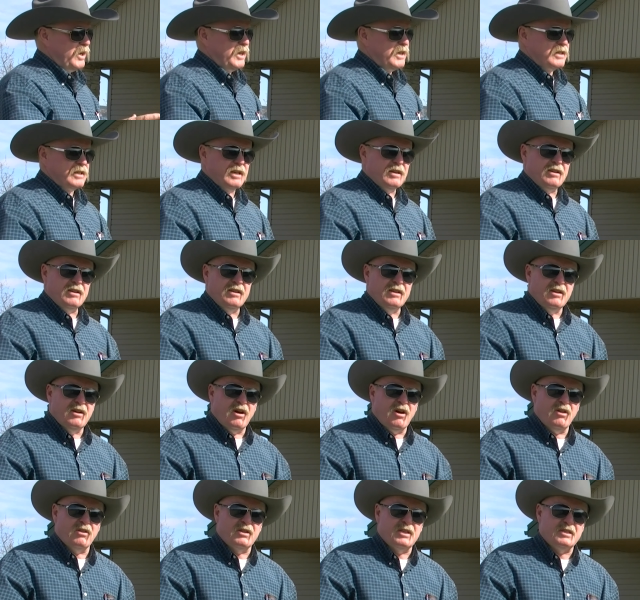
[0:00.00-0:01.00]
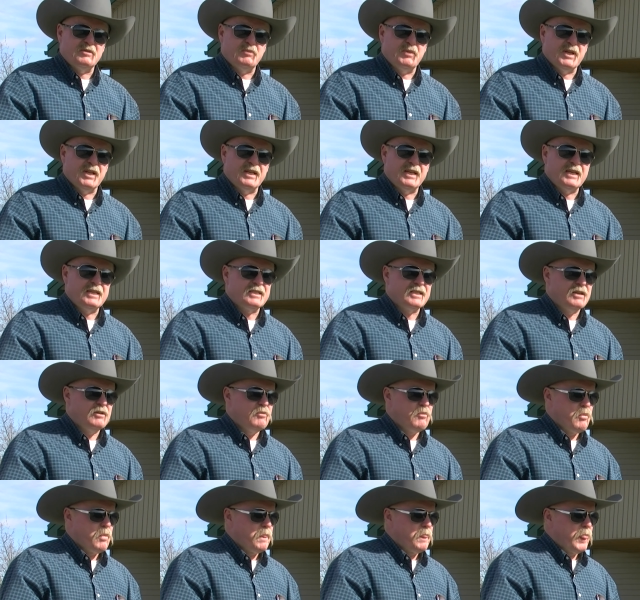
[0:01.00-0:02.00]
into all these buildings
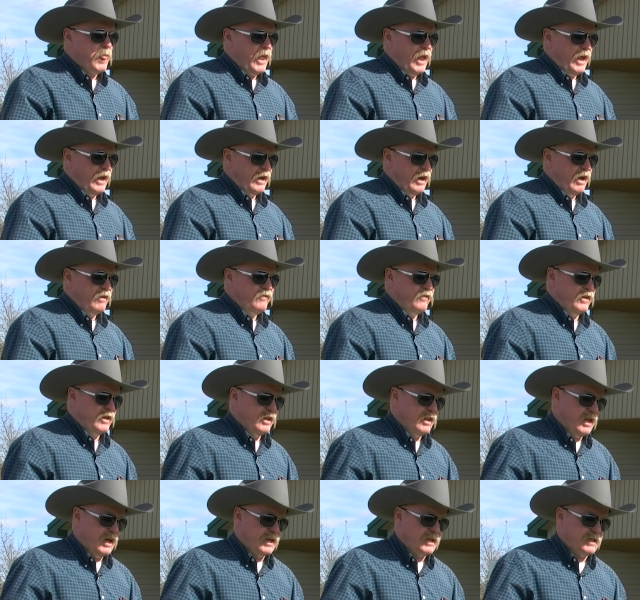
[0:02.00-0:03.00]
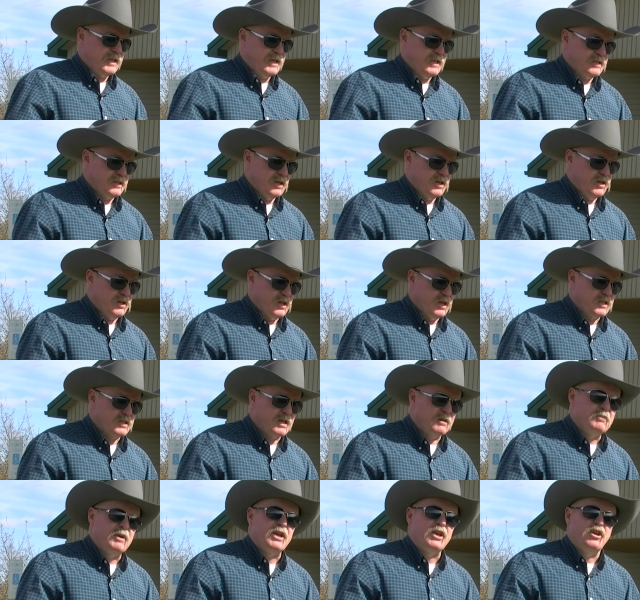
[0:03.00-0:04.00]
and I feel like it's a it's
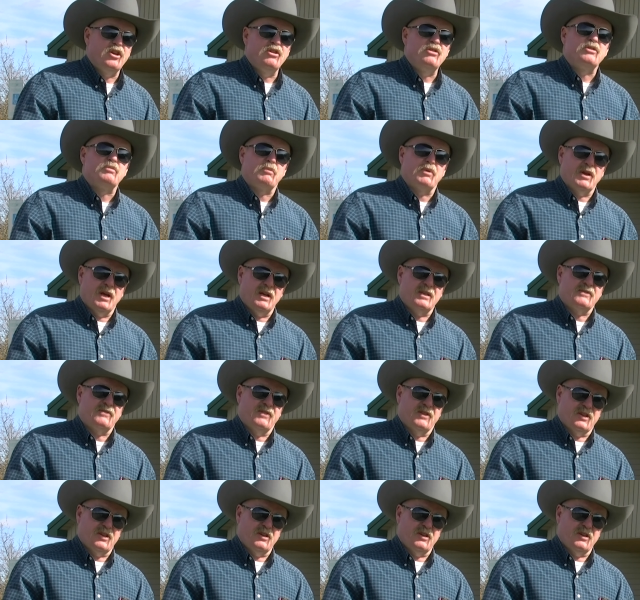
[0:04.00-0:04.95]
going to be a huge plus for the